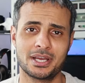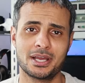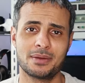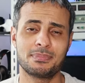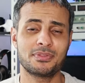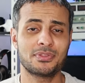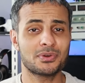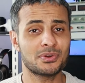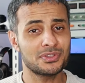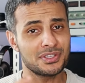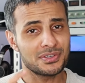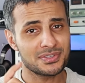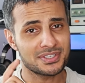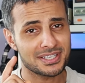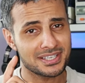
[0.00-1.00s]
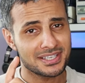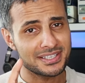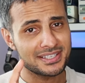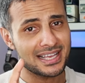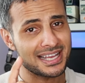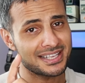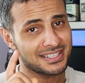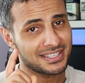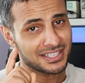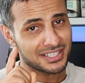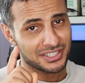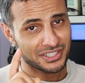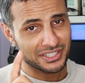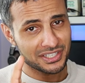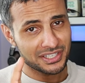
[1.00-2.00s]
But the good news is, as an
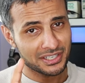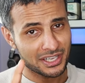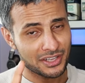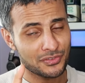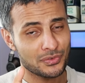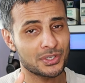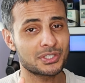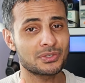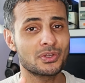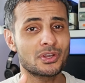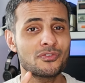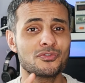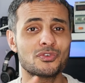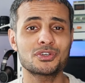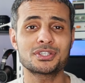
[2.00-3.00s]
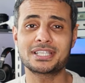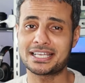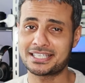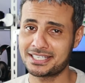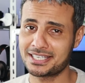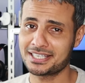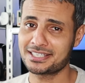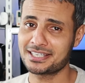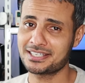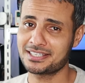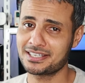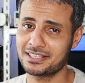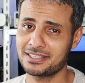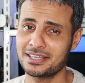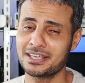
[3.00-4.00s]
engineer, if what you're looking for doesn't exist
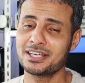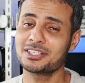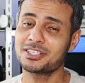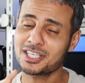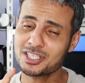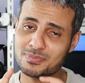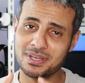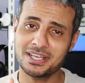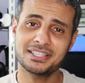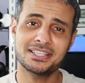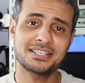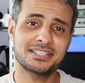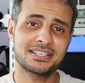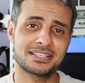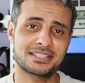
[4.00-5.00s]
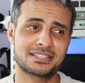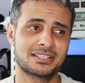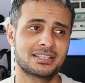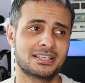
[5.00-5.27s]
yet, just make it exist.